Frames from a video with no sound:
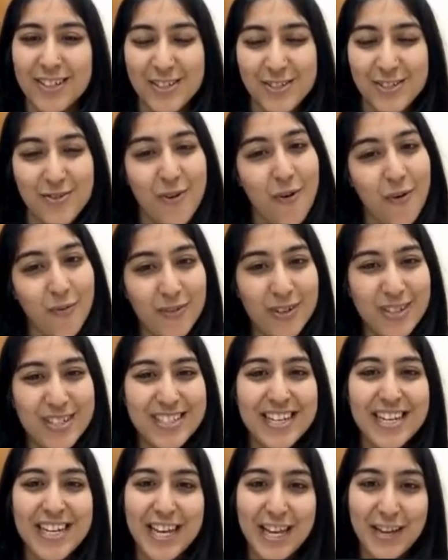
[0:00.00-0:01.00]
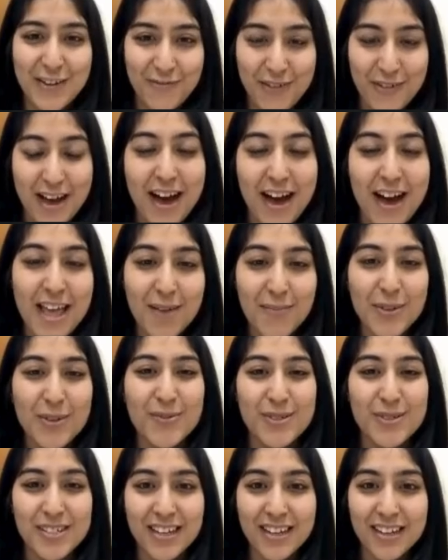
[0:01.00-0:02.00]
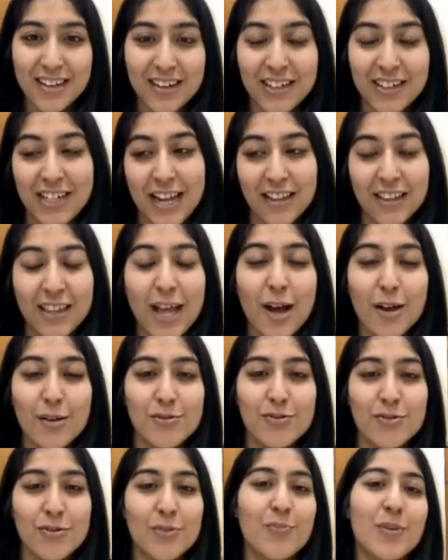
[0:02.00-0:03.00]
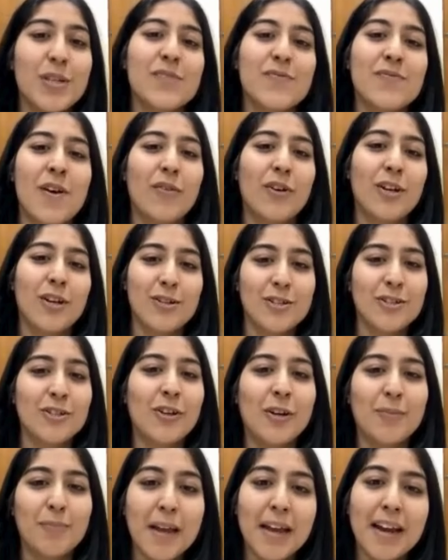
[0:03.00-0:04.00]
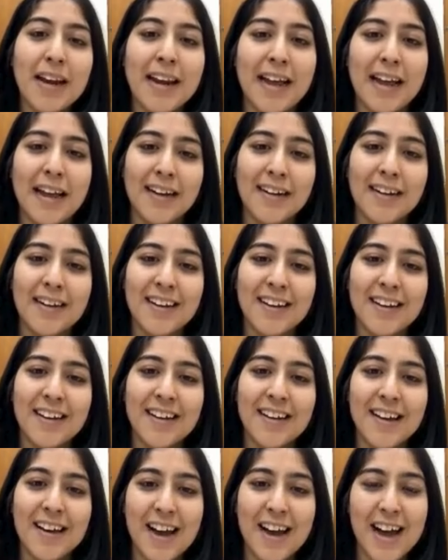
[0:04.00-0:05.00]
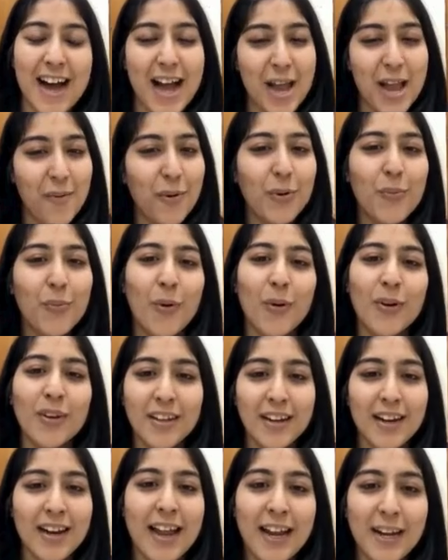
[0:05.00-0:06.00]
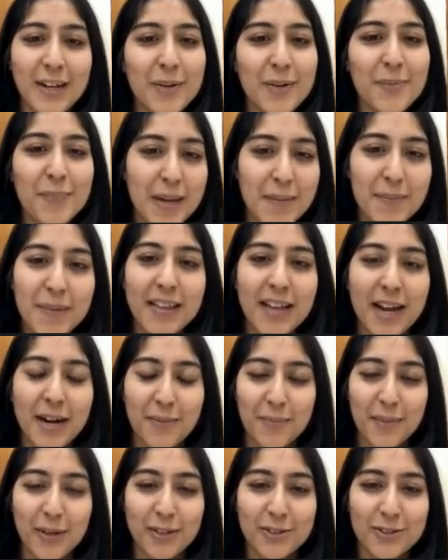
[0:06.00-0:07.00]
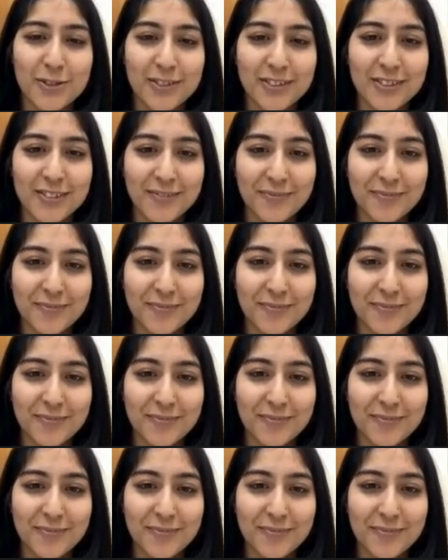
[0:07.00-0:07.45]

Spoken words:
So obviously, if I am using a 10,000 rupees foundation on my client, I would want the client to pay me that much.